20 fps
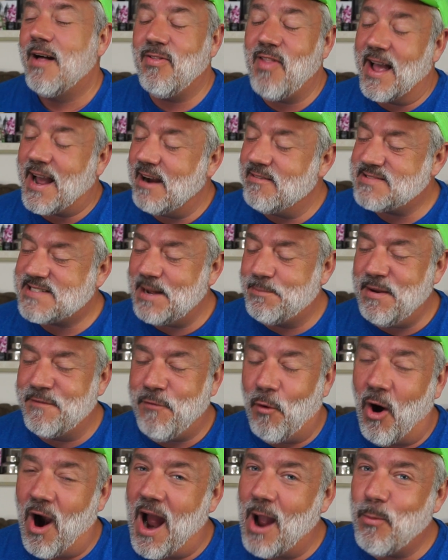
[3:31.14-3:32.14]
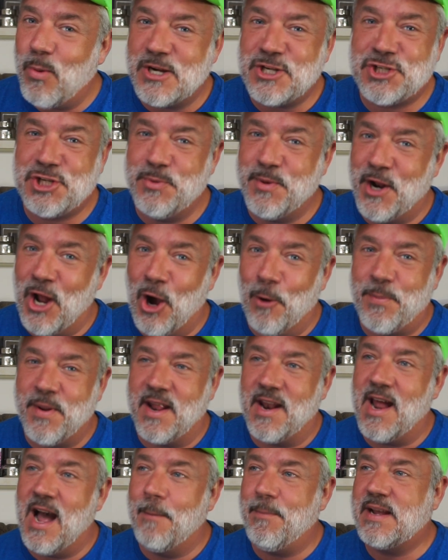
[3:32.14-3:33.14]
Like I've said before, I wish she would open
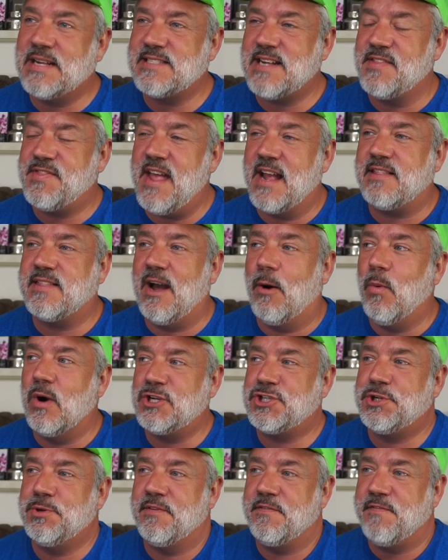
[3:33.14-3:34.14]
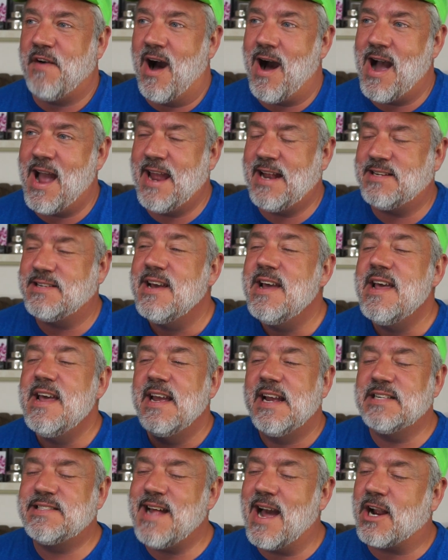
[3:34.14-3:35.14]
it up because I think that what she would find
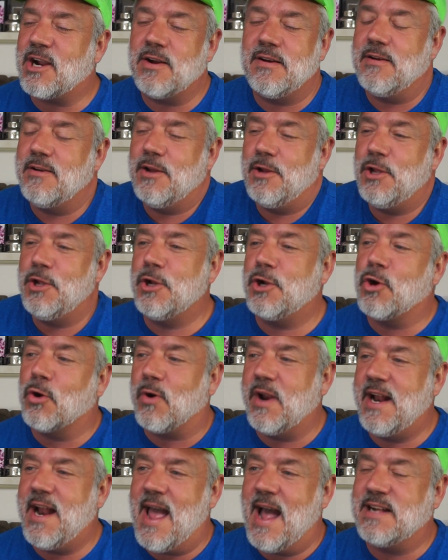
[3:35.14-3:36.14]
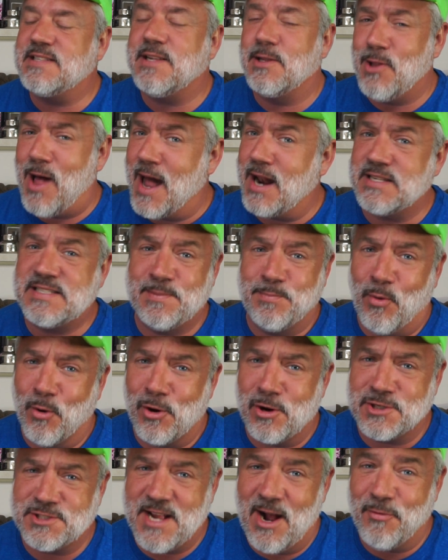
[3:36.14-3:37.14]
is that Karina has a lot of
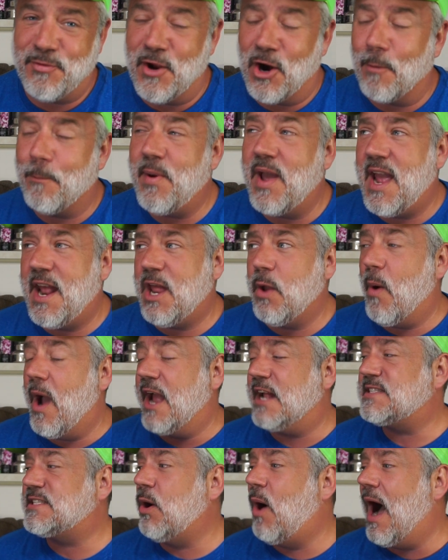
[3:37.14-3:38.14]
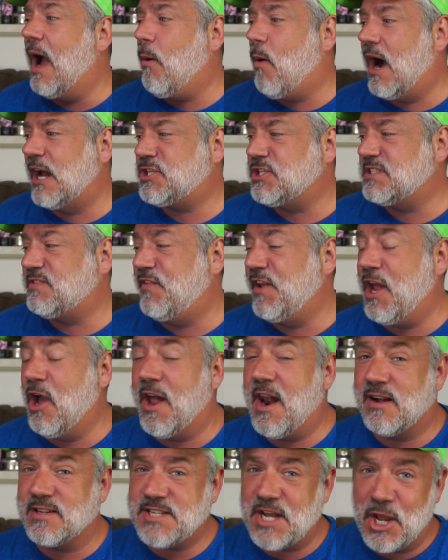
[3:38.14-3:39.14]
supporters out there. But anyway, so I watched this video,
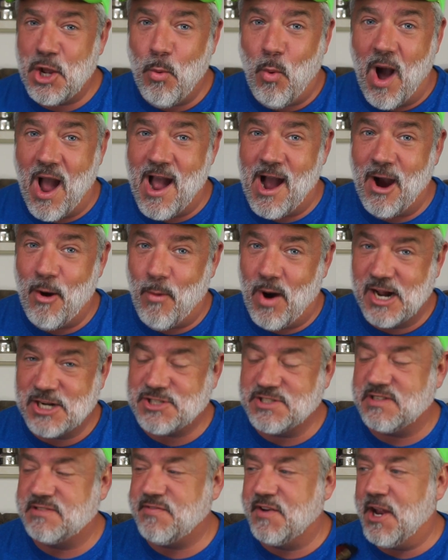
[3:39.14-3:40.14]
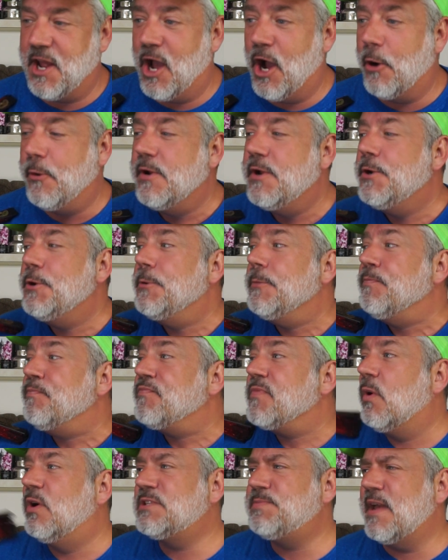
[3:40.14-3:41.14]
and I'll tell you why I watched this video,
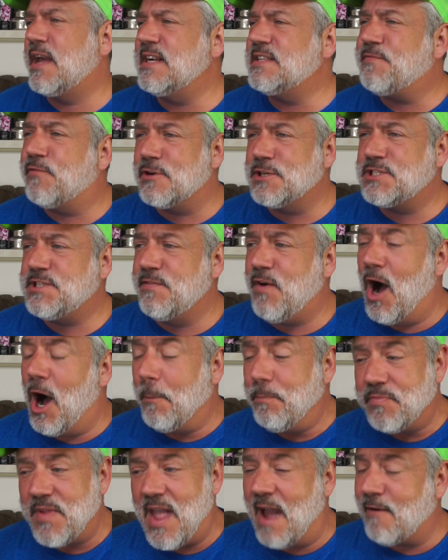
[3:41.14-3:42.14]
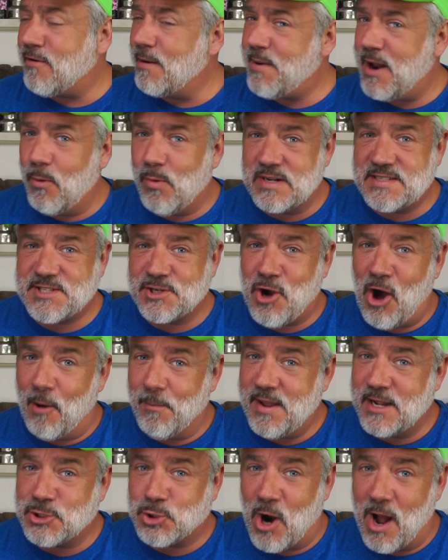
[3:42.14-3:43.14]
was because first of all, everybody wants to call
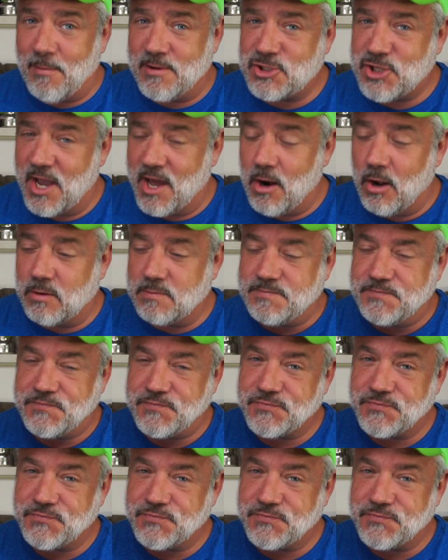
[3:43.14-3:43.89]
me a drama channel.